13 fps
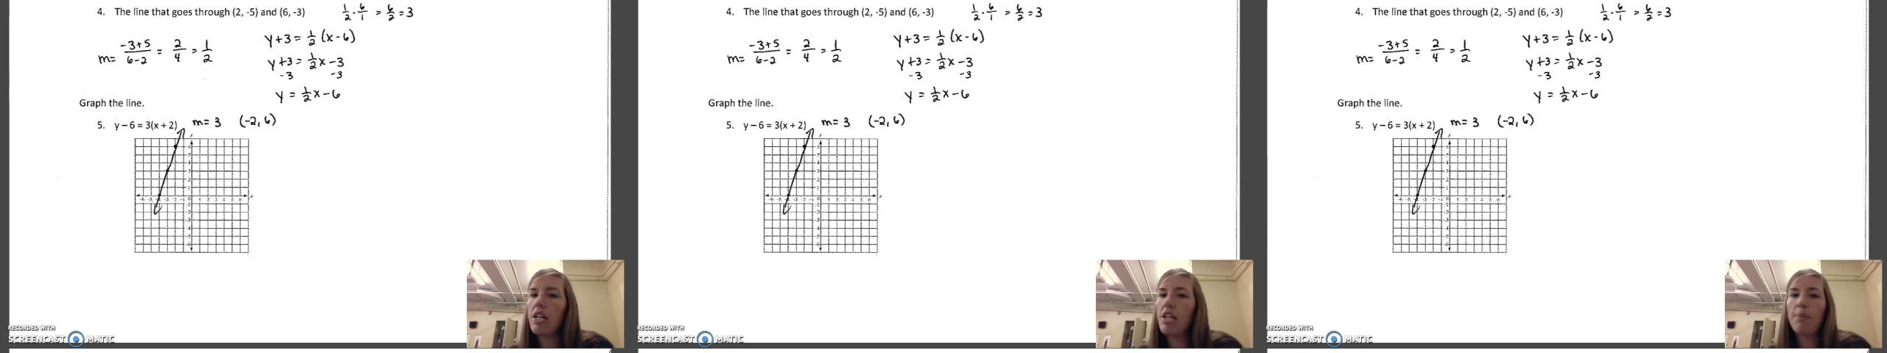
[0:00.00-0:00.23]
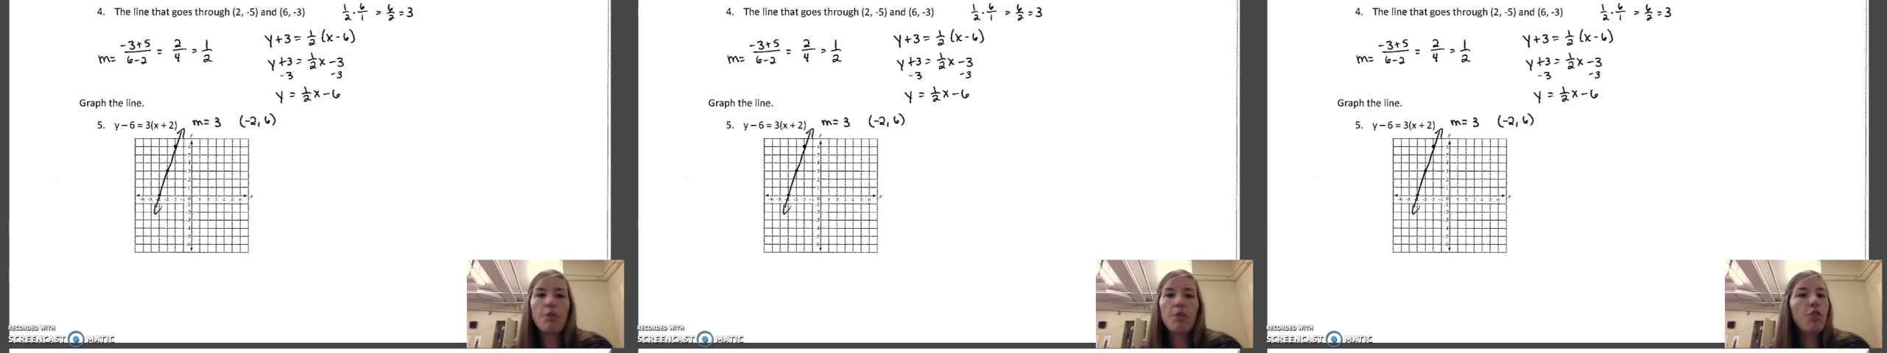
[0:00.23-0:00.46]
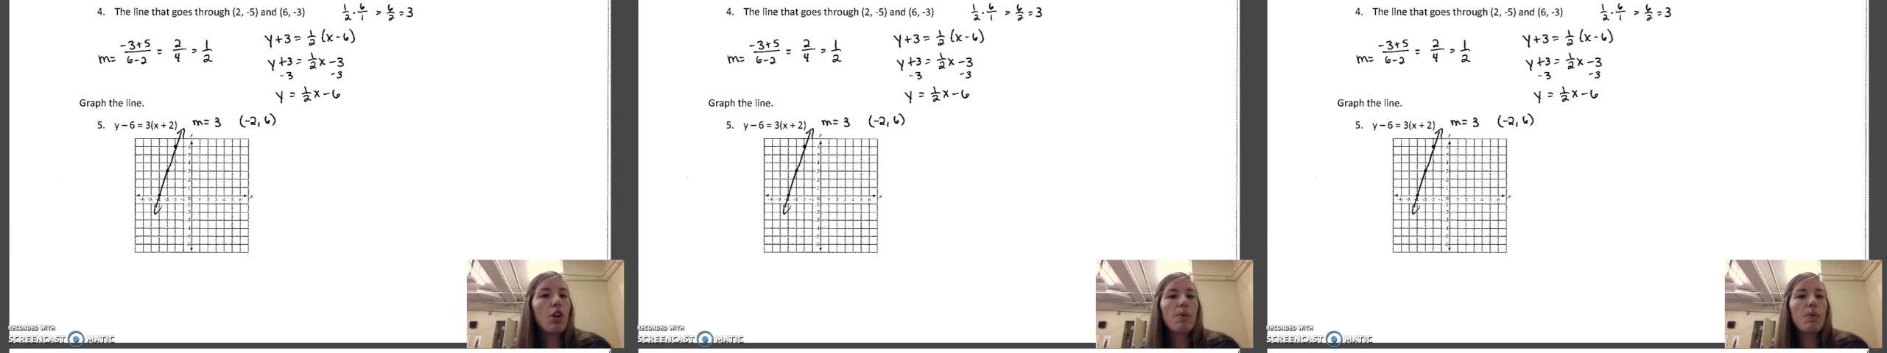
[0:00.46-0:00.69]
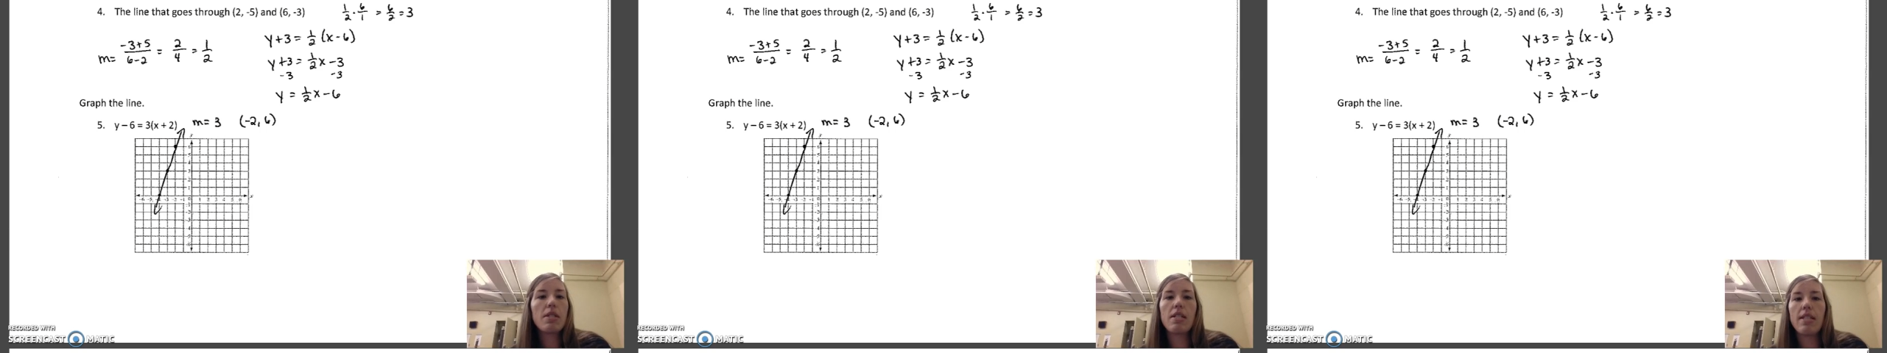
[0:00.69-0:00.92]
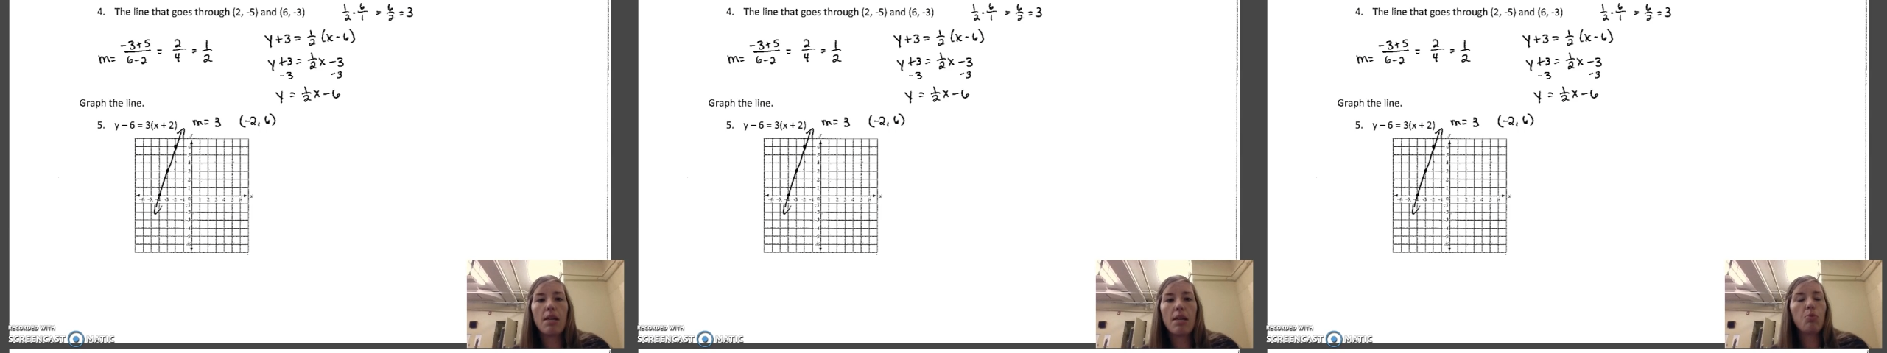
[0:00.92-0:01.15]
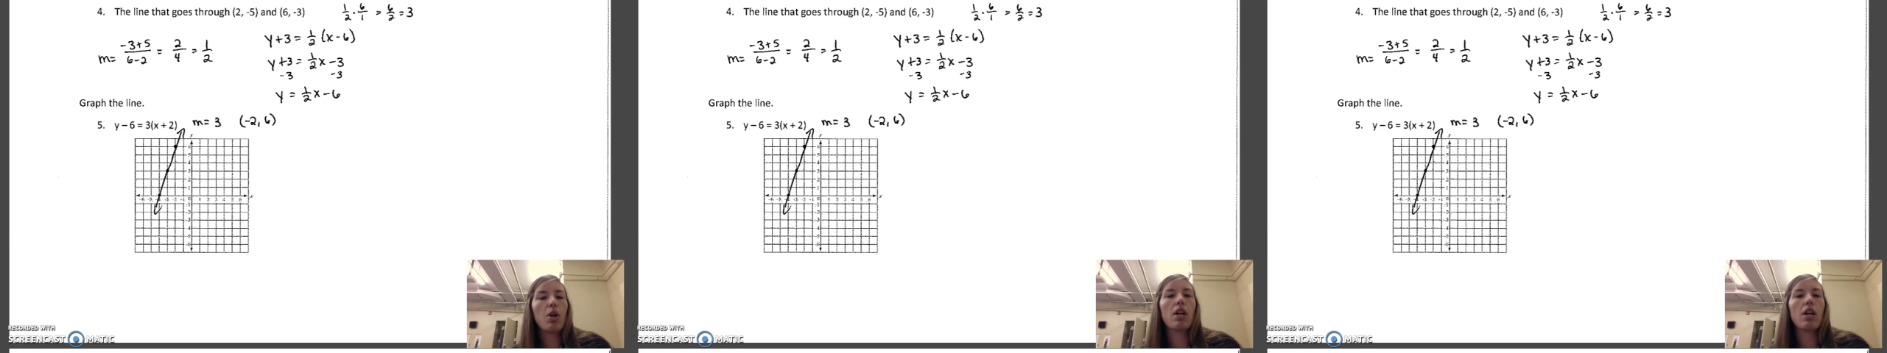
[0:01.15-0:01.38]
Number 4 was the
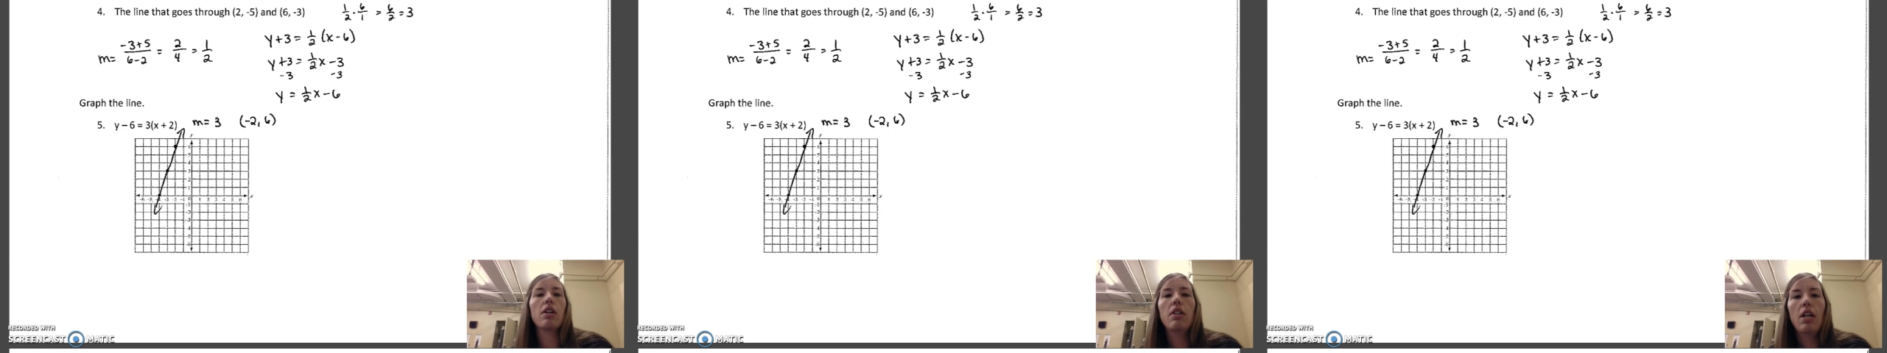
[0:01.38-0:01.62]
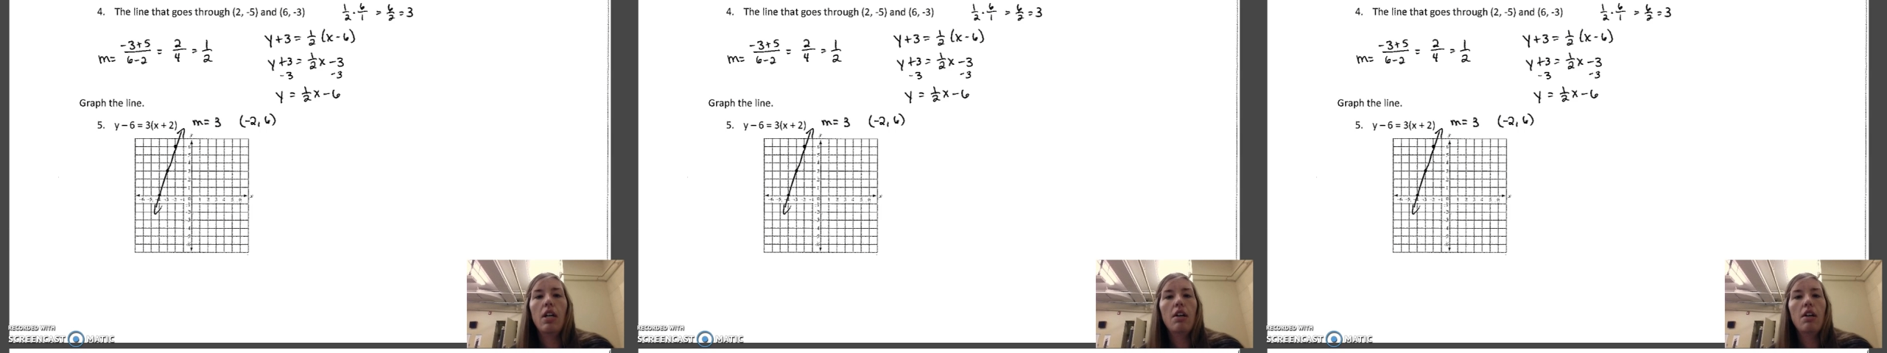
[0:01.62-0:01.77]
same work.